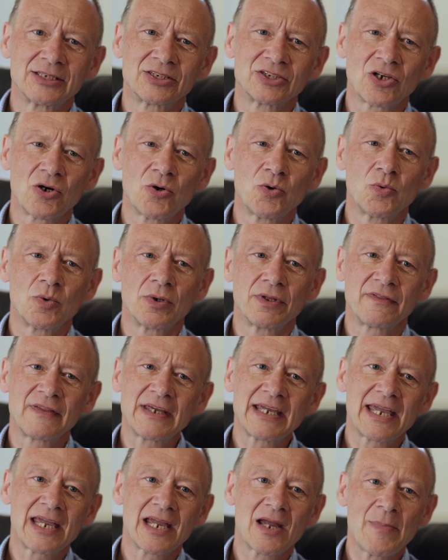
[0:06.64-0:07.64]
So,
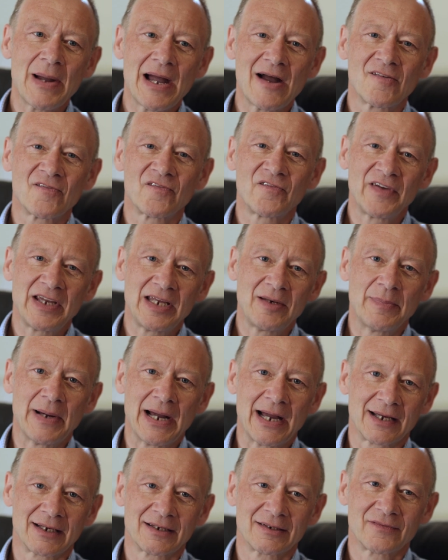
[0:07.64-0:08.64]
thinking about
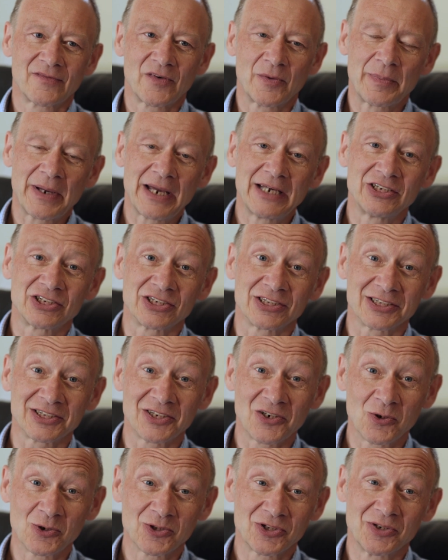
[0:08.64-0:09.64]
feedback for patients
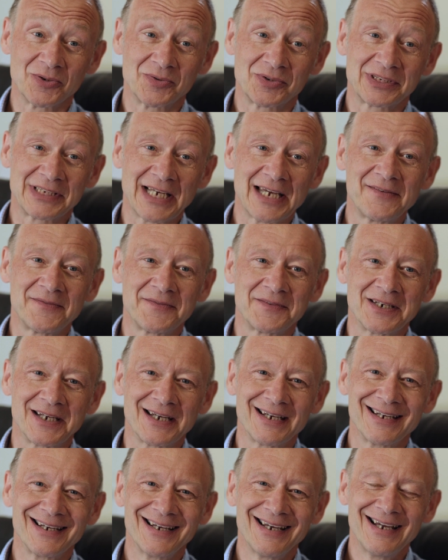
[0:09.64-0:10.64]
and also
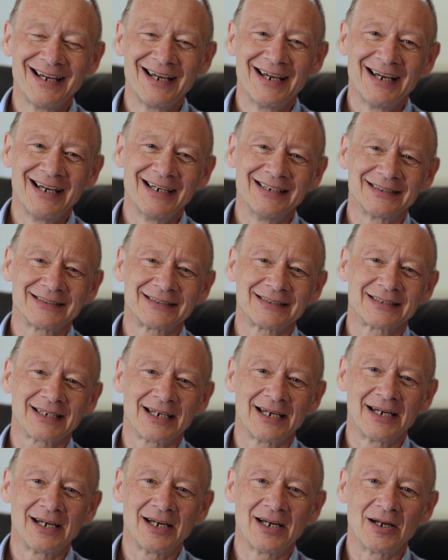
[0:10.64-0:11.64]
safety, it's
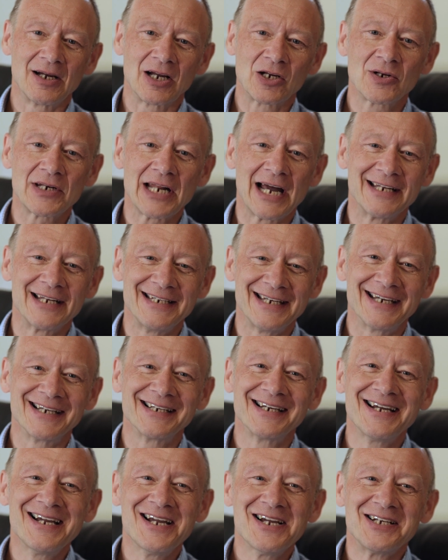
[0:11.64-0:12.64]
uh, a good
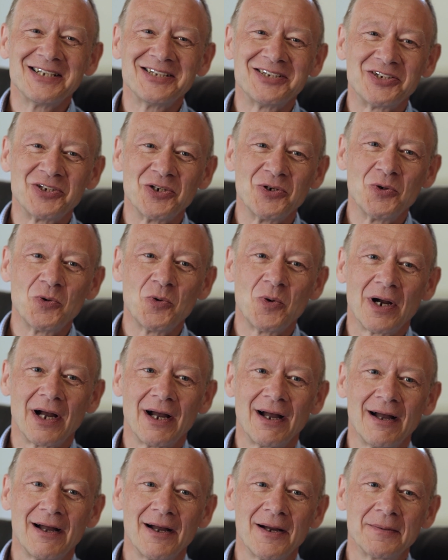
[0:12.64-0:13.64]
idea to
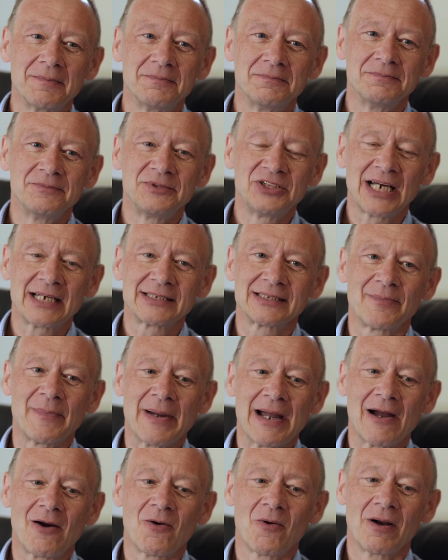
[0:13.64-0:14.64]
uh, chat
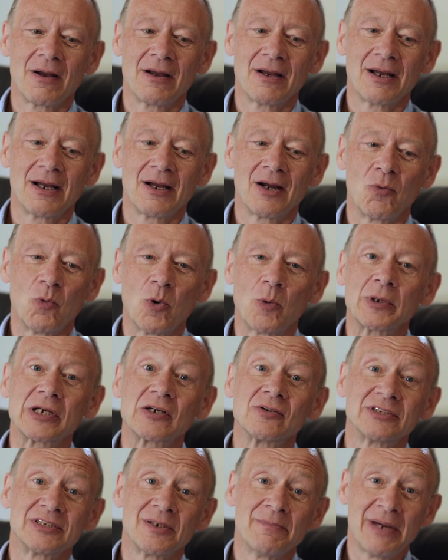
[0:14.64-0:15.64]
about what we're
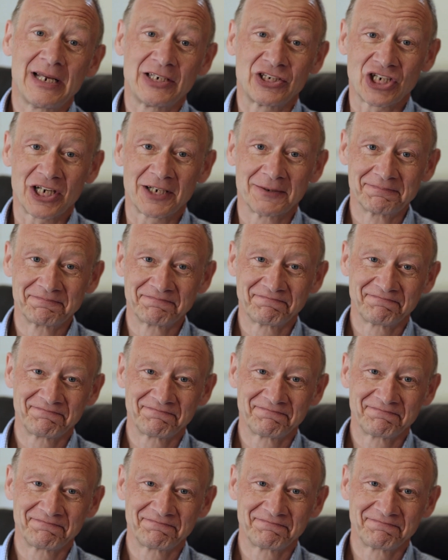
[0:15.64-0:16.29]
going to measure